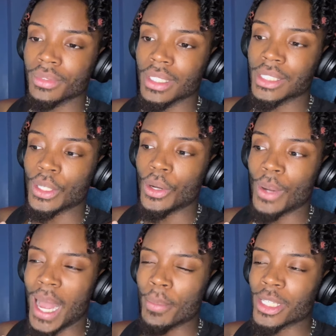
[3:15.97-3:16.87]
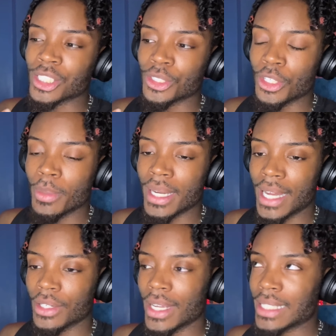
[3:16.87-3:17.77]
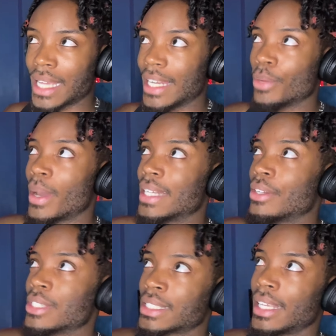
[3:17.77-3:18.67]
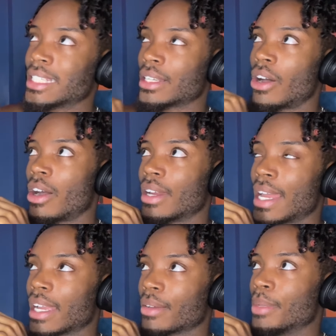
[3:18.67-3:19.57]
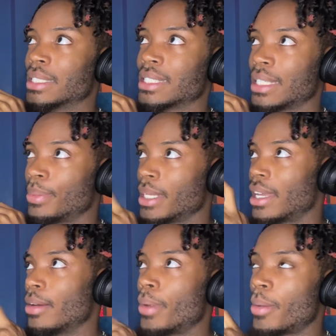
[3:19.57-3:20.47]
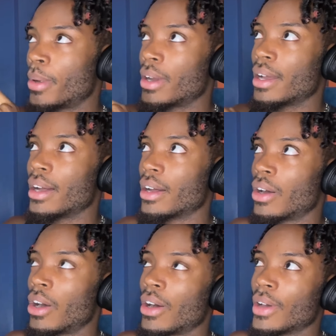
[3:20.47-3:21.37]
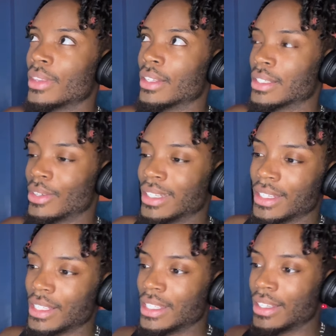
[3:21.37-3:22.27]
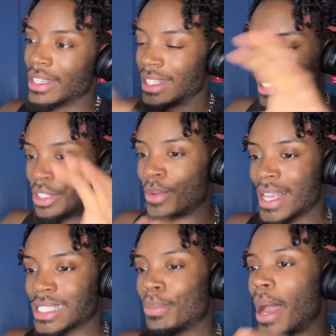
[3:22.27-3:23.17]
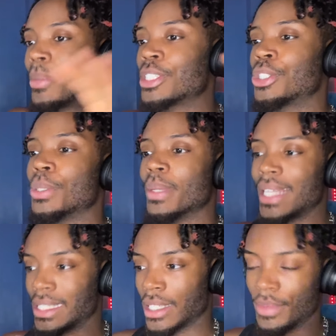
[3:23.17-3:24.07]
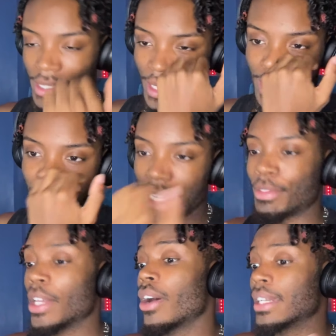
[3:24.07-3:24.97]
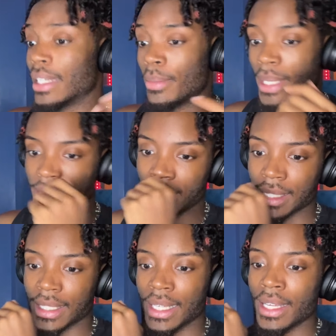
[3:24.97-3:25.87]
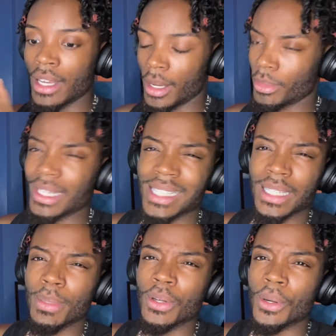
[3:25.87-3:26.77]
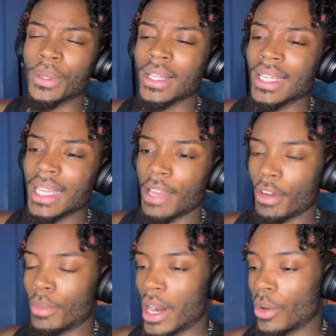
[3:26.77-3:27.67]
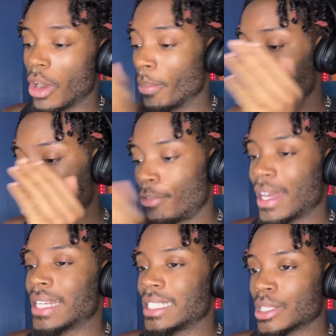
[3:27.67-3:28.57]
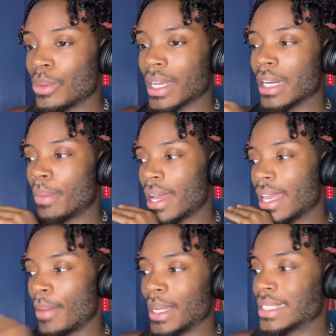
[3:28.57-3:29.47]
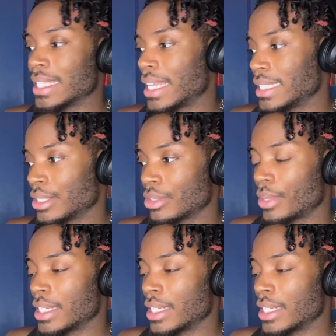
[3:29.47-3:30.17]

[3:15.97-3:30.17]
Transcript: So I'm assuming, I don't know exactly where those states are, like Mississippi, Alabama are in the US, but I'm assuming they're southern states. And if they are, then it makes sense. You guys let me know if I'm right or wrong, but the fact that she's talking about it, I mean, it says that she's a